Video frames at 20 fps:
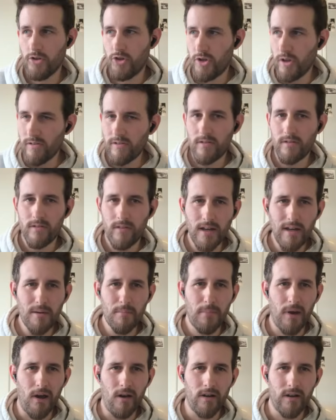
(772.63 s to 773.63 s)
Just think
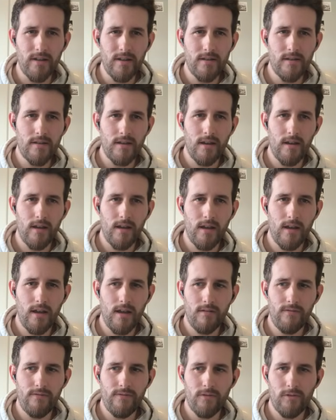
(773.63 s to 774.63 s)
about it.
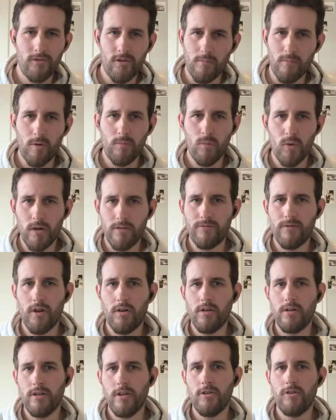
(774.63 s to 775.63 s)
If someone would have
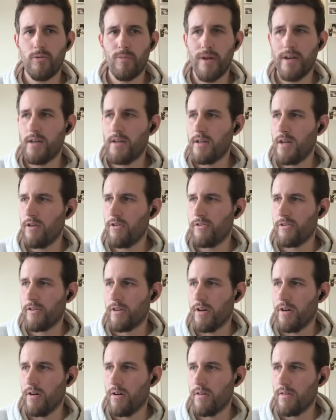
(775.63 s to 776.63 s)
told you 20 years
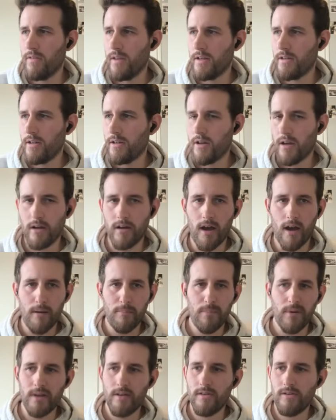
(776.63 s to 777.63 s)
ago that you can
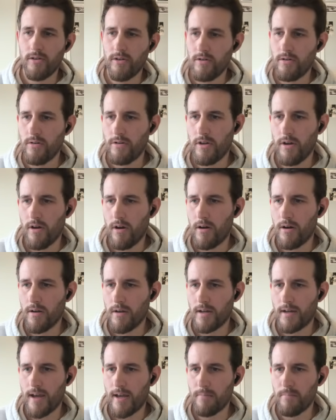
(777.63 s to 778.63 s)
hop into
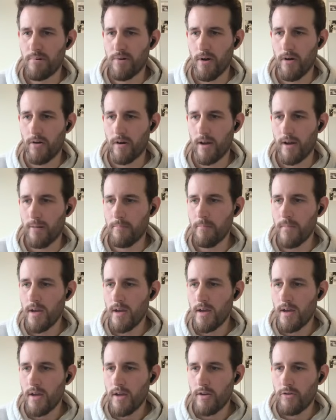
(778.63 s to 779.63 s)
your CAD program,
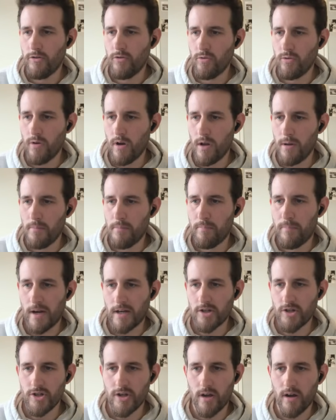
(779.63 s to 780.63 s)
do a
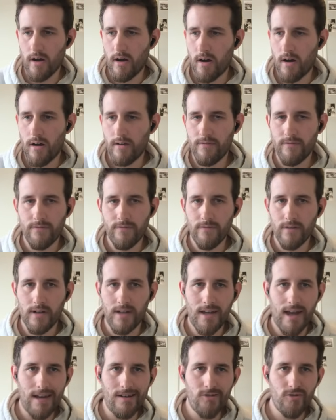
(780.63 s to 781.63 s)
bunch of
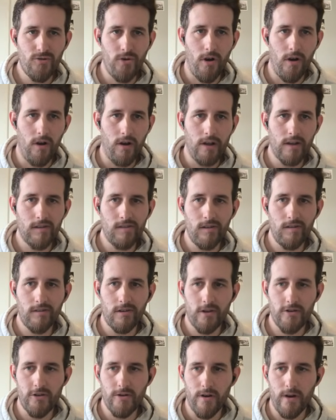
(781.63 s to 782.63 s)
CAD drawings,
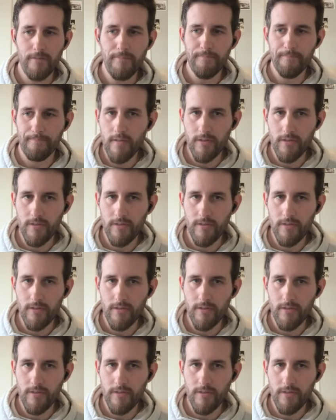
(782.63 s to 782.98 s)
etc.